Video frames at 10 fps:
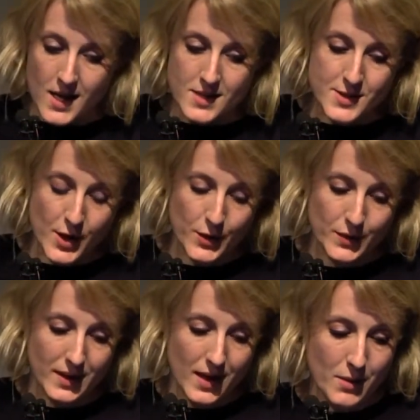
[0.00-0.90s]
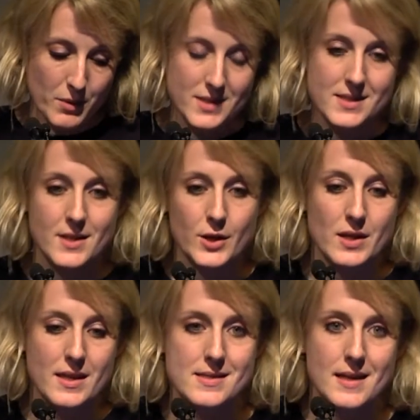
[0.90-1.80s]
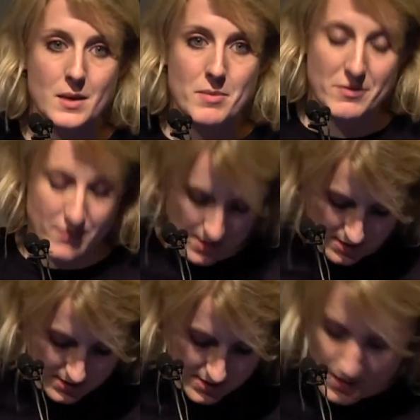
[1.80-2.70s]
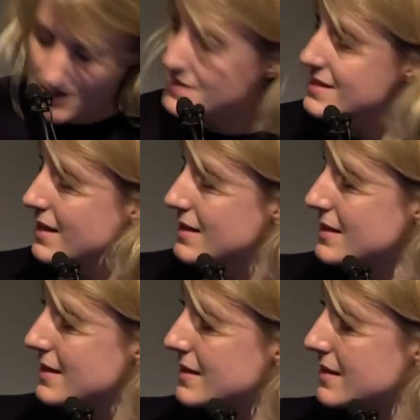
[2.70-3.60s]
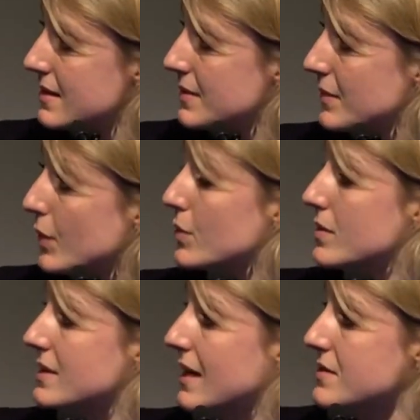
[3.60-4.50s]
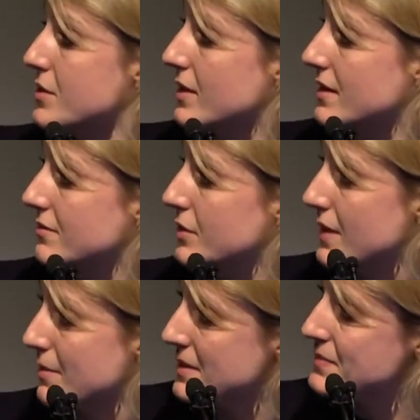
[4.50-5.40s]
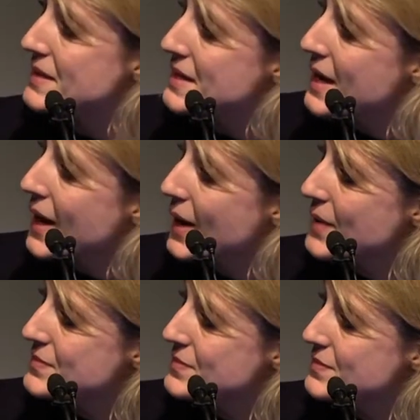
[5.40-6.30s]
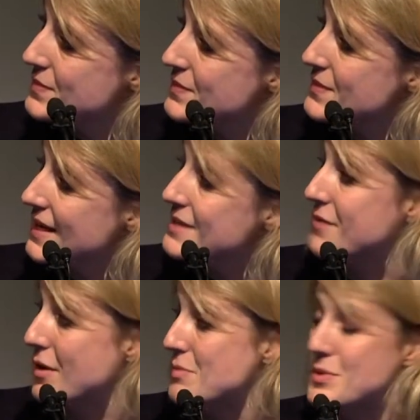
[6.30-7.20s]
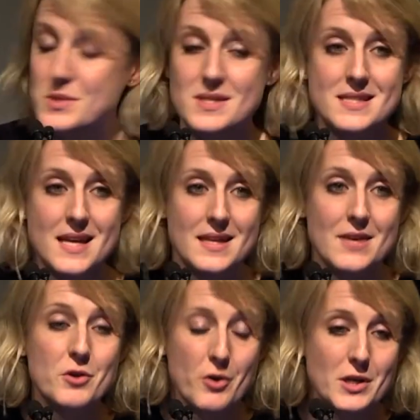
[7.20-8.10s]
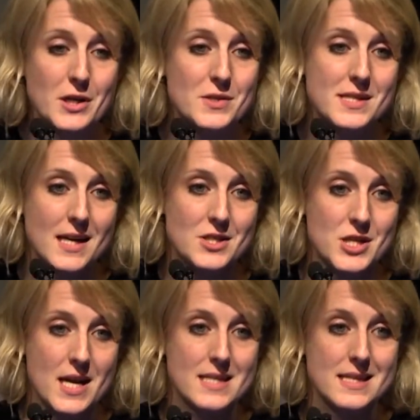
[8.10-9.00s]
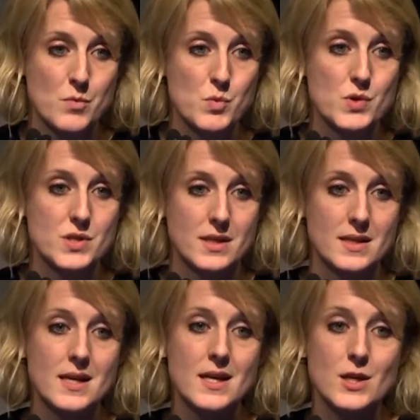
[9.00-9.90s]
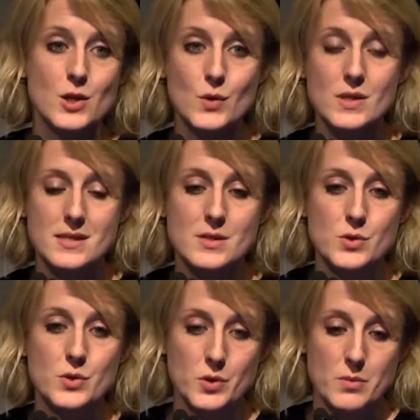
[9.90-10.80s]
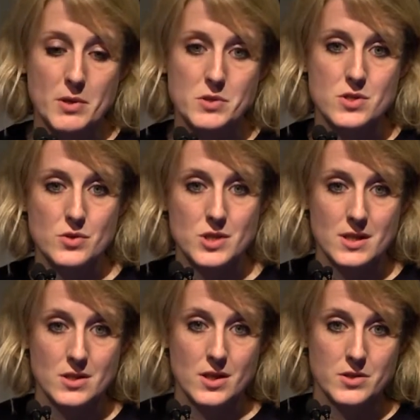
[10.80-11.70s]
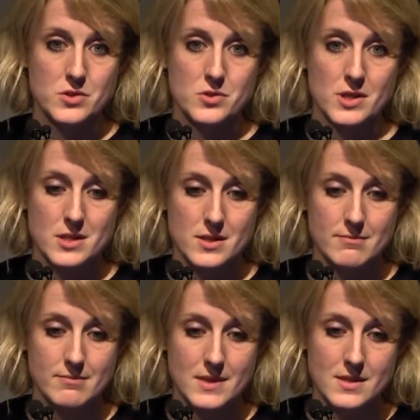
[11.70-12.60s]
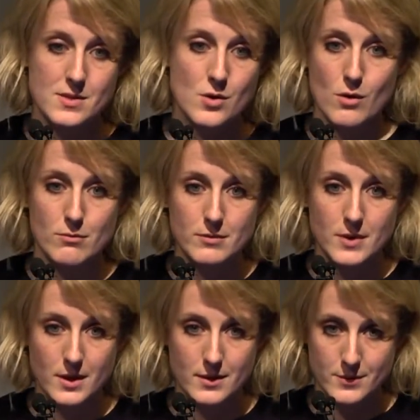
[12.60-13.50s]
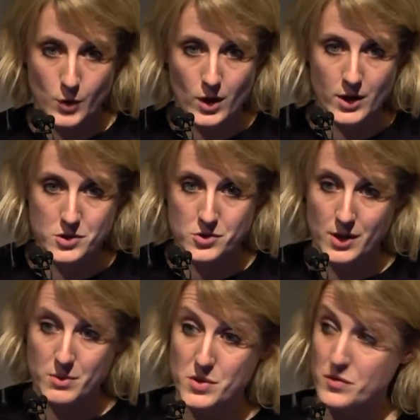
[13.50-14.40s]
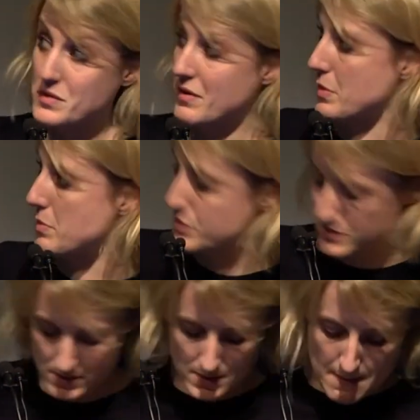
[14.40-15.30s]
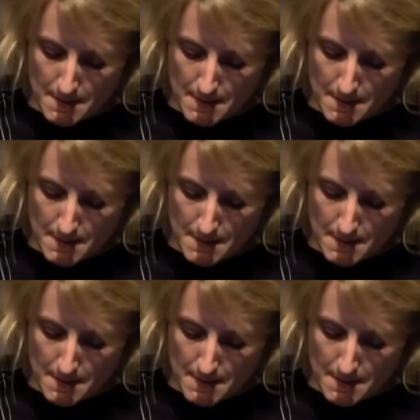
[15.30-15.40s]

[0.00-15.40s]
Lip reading: So I wanted to look at this a little bit further. So I decided, forgot that bit. It's very important to say that if you're only using NGS and water, you can still call your multi-shot gin a London Dry gin. It's not a London Dry, which is obviously very important.